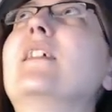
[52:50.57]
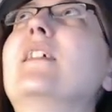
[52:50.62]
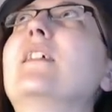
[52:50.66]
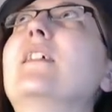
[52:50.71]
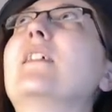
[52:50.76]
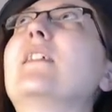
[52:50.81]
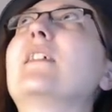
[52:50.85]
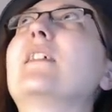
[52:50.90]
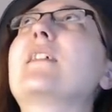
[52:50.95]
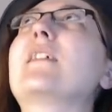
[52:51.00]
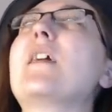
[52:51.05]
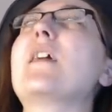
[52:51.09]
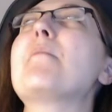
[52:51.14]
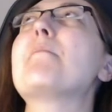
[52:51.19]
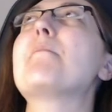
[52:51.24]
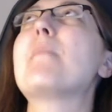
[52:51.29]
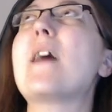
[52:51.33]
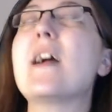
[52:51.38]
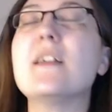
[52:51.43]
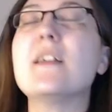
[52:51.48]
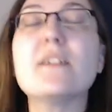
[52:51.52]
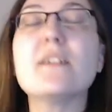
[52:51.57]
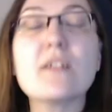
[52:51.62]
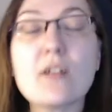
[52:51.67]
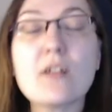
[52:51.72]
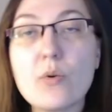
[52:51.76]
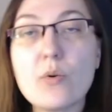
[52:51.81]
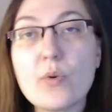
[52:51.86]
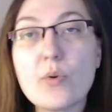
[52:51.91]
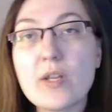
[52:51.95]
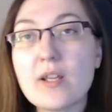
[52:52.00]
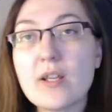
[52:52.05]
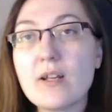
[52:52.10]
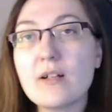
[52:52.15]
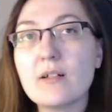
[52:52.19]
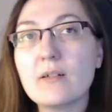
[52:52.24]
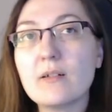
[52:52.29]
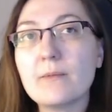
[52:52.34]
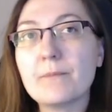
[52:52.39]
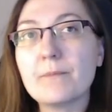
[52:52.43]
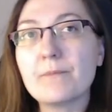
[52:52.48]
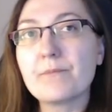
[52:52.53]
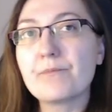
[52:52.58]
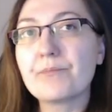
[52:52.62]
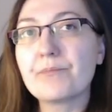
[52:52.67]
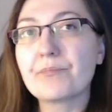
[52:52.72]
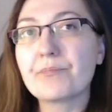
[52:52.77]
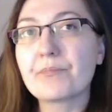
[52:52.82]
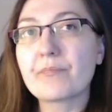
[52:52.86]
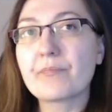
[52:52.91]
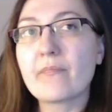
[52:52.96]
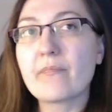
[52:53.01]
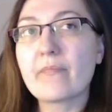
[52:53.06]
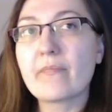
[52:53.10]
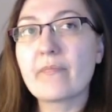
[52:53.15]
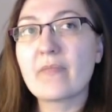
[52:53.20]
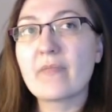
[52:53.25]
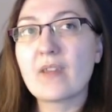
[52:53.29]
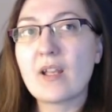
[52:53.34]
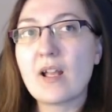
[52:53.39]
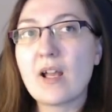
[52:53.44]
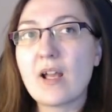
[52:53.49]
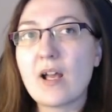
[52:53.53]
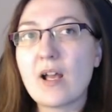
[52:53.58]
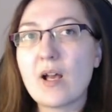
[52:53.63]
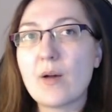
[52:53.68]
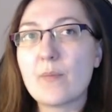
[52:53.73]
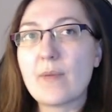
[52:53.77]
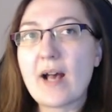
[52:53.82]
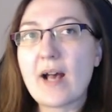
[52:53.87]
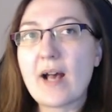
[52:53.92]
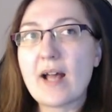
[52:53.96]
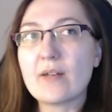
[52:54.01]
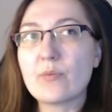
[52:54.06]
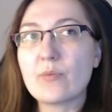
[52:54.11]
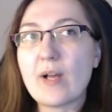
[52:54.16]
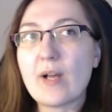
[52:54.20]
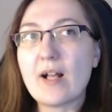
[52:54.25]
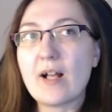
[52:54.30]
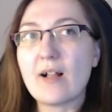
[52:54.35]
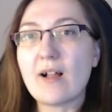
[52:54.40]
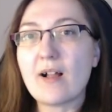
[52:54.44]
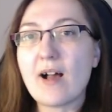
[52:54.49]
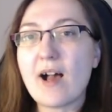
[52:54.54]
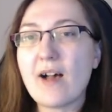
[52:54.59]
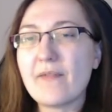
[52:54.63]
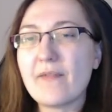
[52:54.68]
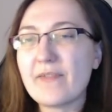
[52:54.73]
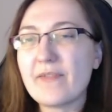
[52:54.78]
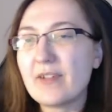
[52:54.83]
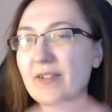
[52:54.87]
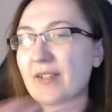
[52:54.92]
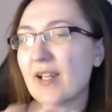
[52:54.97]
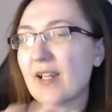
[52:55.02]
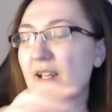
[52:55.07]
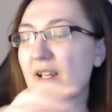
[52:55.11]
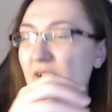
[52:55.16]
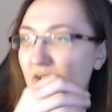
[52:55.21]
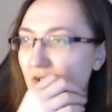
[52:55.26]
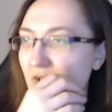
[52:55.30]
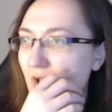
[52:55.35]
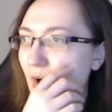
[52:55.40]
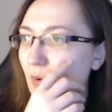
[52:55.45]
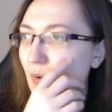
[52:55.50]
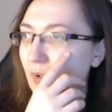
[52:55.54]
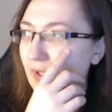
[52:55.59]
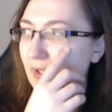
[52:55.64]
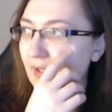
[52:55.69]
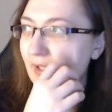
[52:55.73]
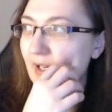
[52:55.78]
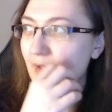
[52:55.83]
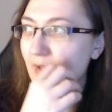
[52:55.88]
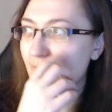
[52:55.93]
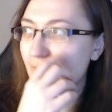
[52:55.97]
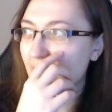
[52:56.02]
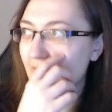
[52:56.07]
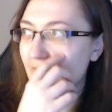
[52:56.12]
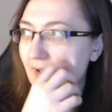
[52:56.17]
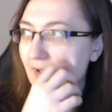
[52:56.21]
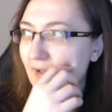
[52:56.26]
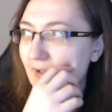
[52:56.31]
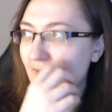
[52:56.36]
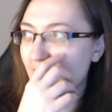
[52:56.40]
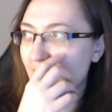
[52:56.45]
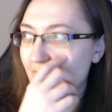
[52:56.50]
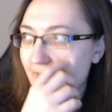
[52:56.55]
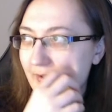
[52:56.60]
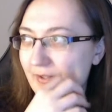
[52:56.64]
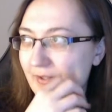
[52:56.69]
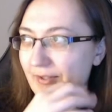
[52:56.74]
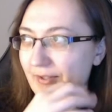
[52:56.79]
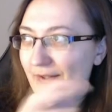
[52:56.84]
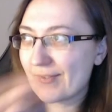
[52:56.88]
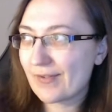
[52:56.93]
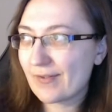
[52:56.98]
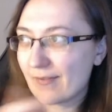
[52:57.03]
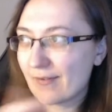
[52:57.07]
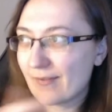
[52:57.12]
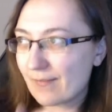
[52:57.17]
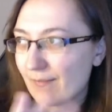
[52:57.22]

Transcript: Like, they might go here, but well, after things go clear, because